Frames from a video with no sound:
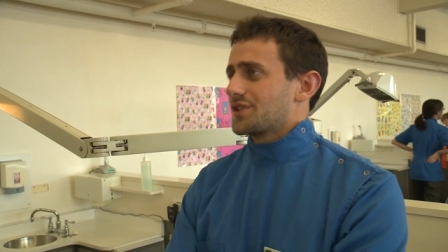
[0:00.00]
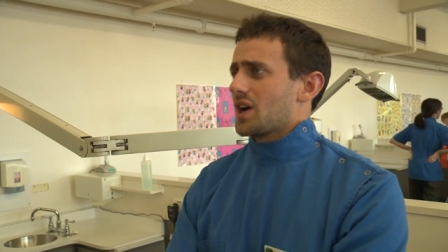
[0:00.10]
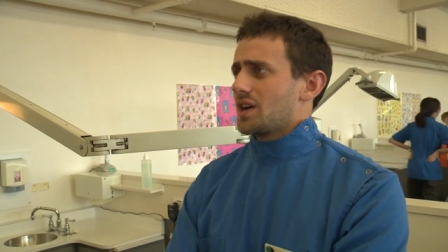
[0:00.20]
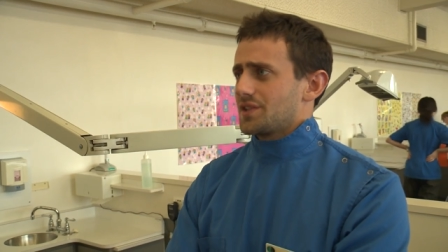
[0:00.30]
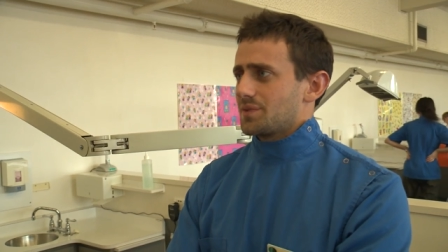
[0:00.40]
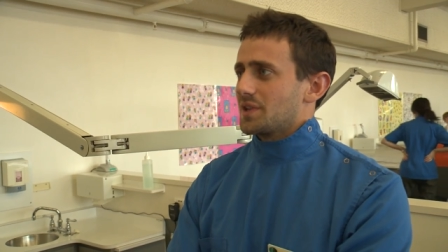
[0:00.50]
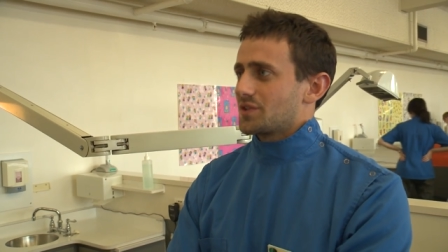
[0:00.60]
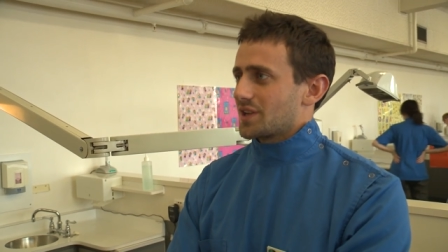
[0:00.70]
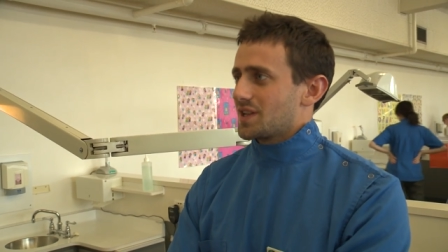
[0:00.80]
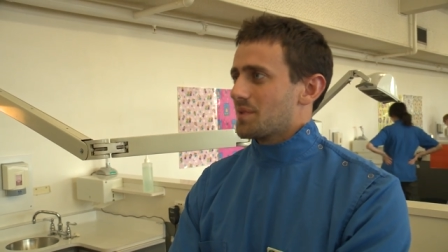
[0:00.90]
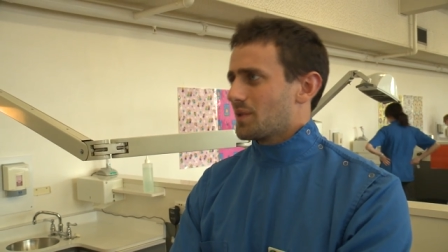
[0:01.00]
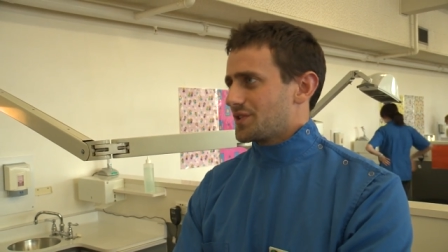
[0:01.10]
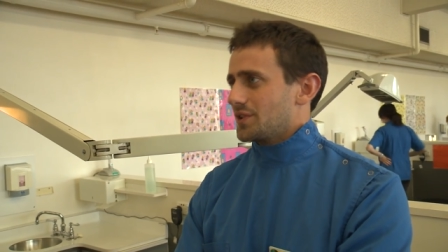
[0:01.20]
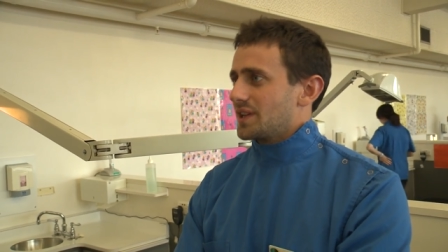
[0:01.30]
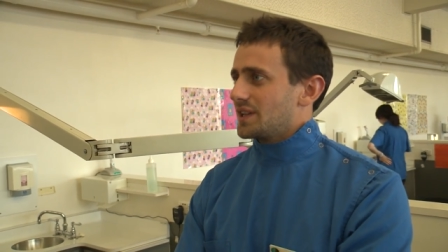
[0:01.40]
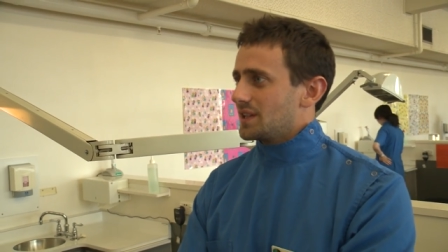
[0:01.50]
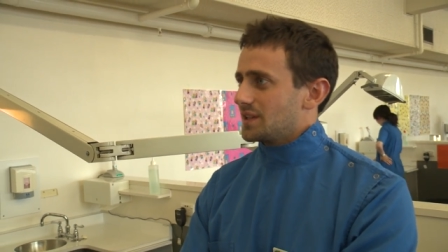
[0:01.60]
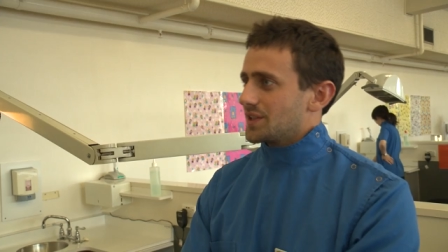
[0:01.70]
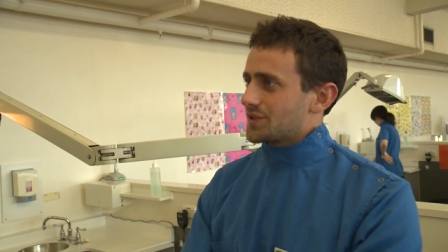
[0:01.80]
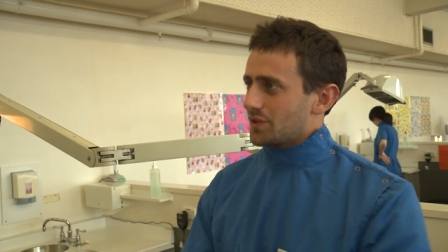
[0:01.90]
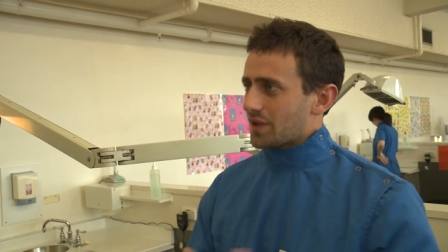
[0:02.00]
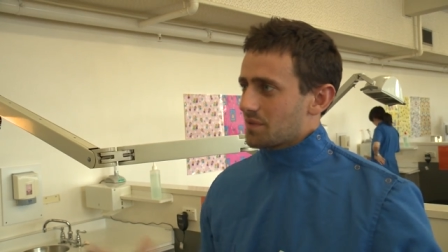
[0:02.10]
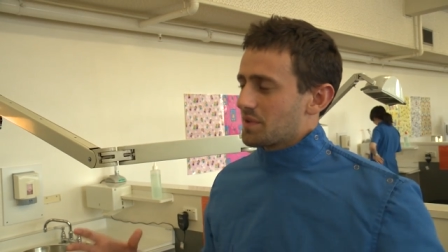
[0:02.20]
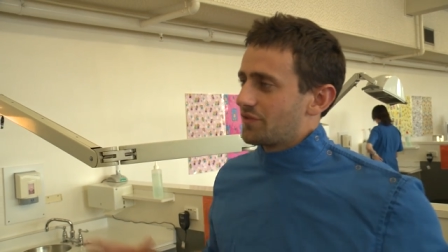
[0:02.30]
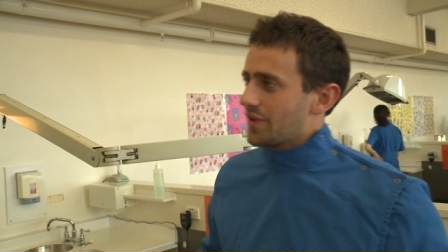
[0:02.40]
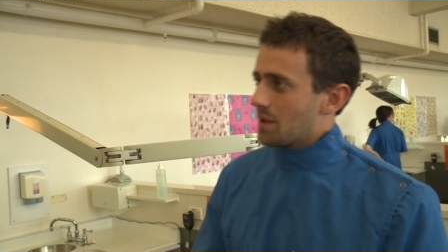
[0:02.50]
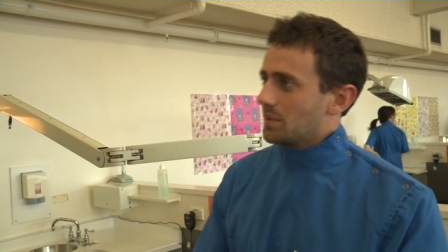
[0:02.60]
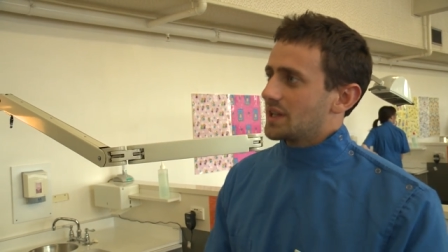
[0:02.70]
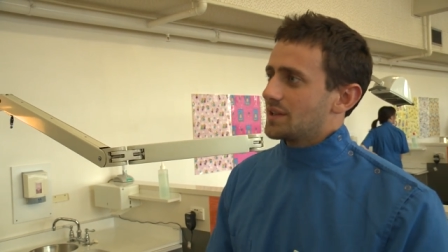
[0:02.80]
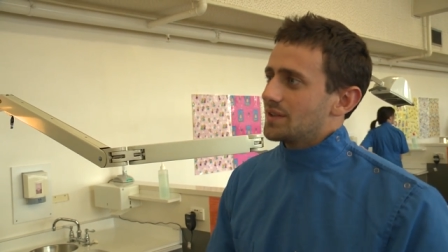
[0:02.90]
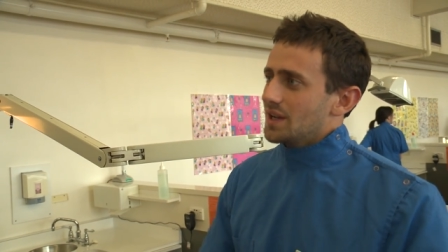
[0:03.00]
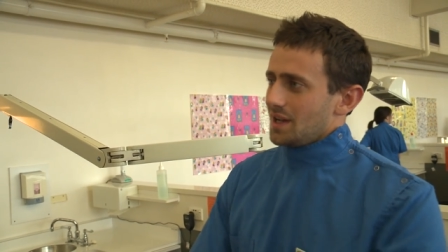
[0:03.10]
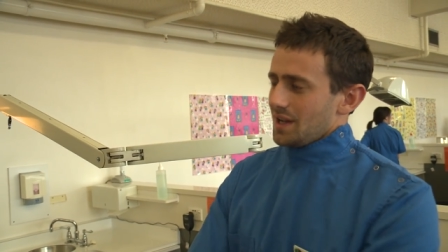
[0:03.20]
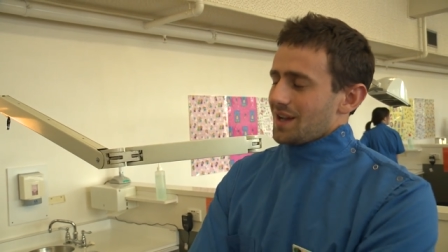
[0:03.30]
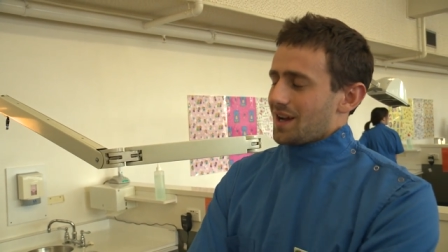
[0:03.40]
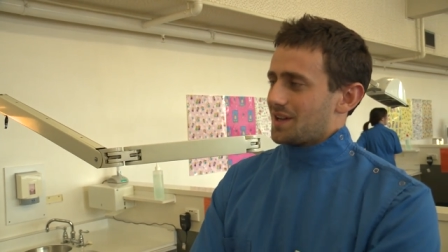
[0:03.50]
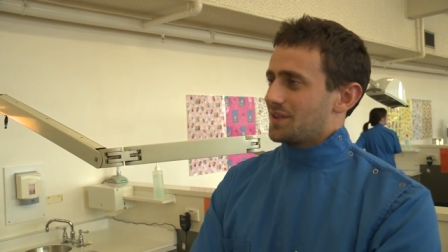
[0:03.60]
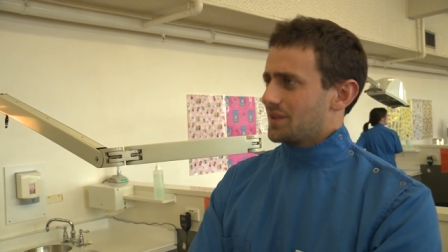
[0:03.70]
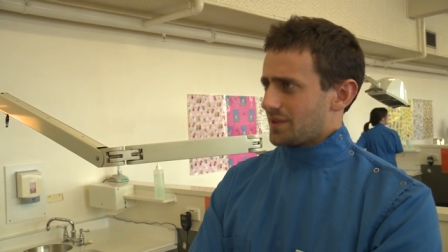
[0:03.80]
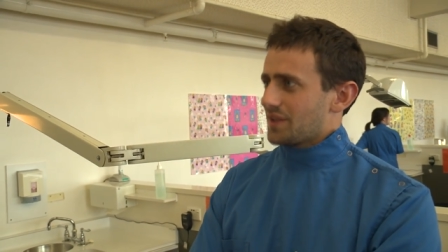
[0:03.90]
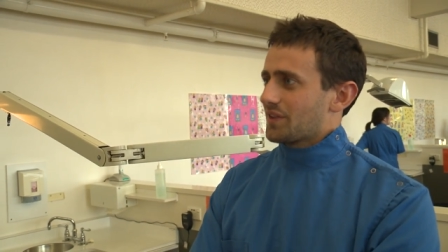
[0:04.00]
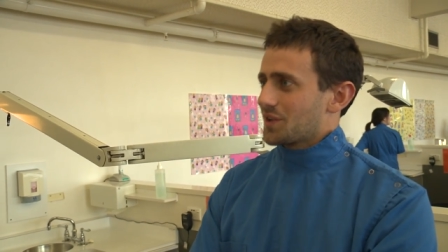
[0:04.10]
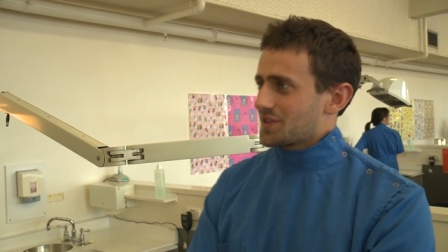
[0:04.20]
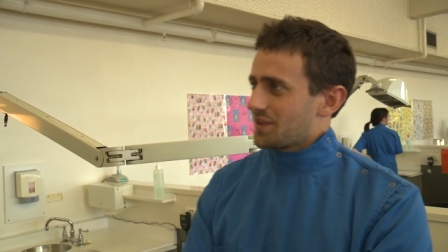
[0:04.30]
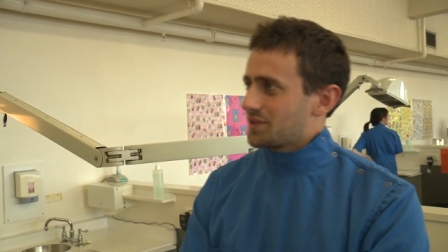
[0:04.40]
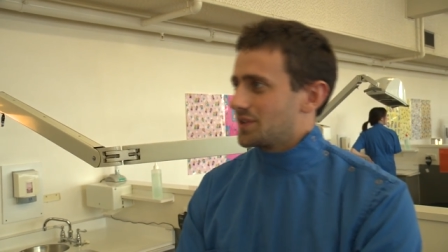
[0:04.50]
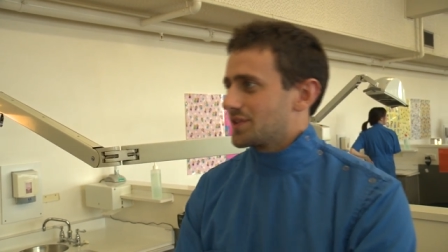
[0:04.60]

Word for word: sci is a bit tricky, but once you get in, it's sort of like a big family and um, everyone looks after